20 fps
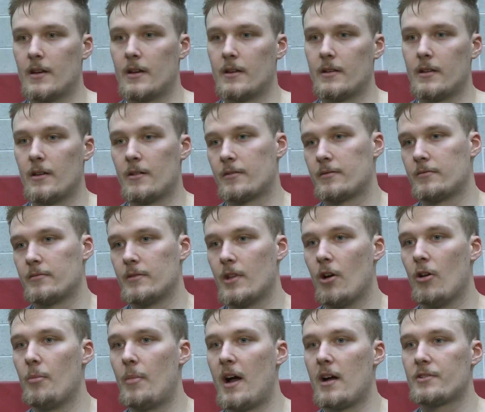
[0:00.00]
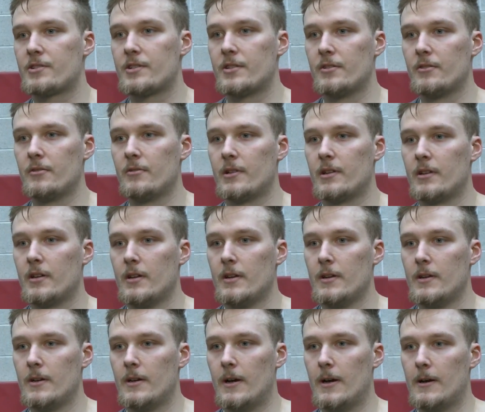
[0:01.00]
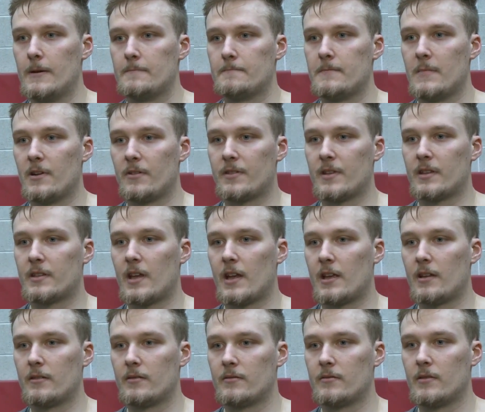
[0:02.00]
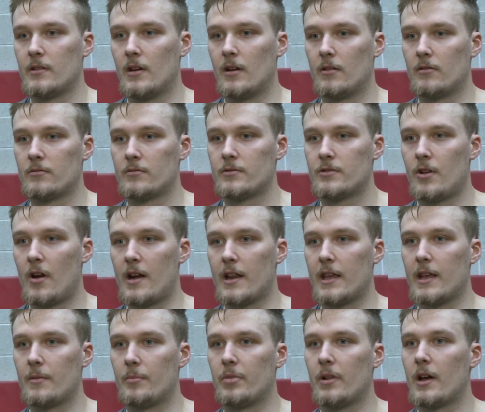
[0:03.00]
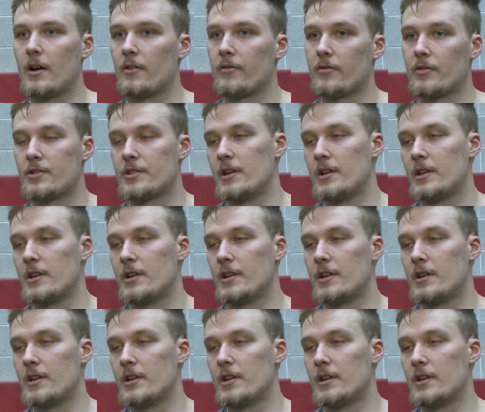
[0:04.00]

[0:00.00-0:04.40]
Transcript: uh, you know know about you and um, you know think they can you know try to get a player for